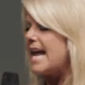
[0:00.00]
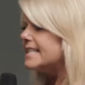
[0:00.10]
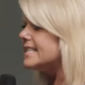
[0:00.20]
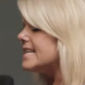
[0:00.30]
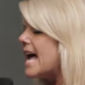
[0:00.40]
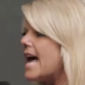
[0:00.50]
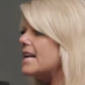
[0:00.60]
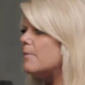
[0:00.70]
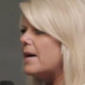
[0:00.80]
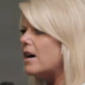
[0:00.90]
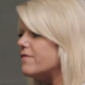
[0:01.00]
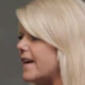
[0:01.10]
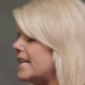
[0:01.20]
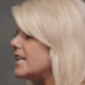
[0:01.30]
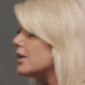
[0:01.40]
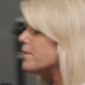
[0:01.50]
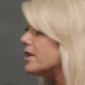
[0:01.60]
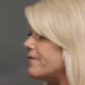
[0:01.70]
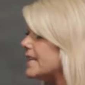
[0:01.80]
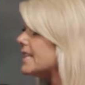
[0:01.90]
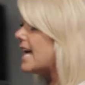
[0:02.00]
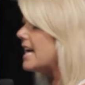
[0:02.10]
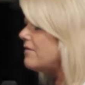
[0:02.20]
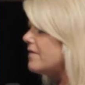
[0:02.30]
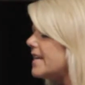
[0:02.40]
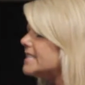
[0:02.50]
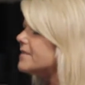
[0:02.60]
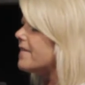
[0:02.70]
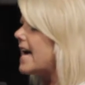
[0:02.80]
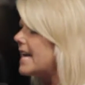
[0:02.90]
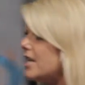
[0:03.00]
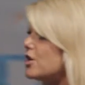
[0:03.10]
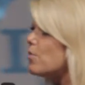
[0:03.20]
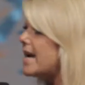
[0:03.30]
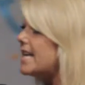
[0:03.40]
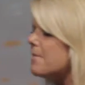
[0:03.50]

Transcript: It's not about finding a perfect life. It's finding a way